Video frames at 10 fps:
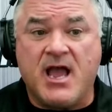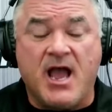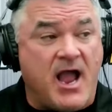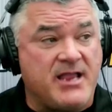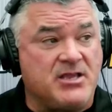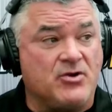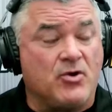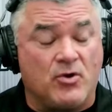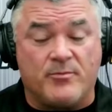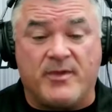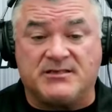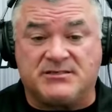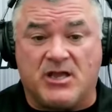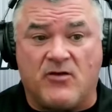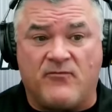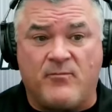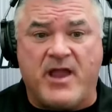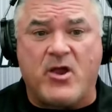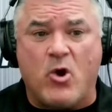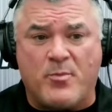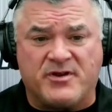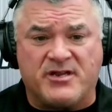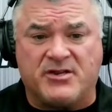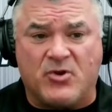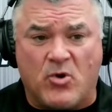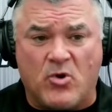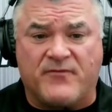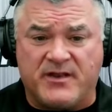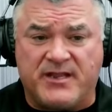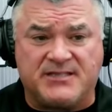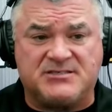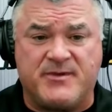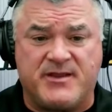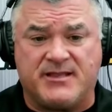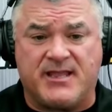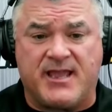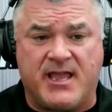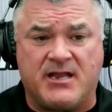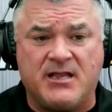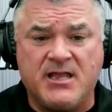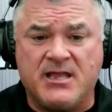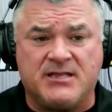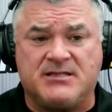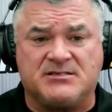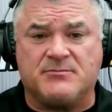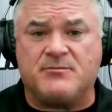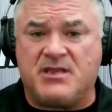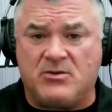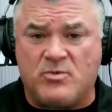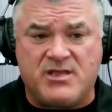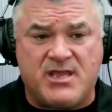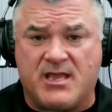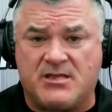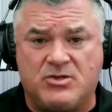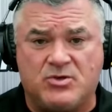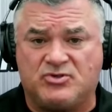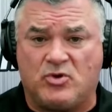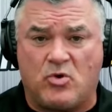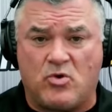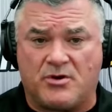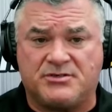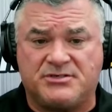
I can hurt myself by opening the door if it hits me in the head. It doesn't mean we can't use doors.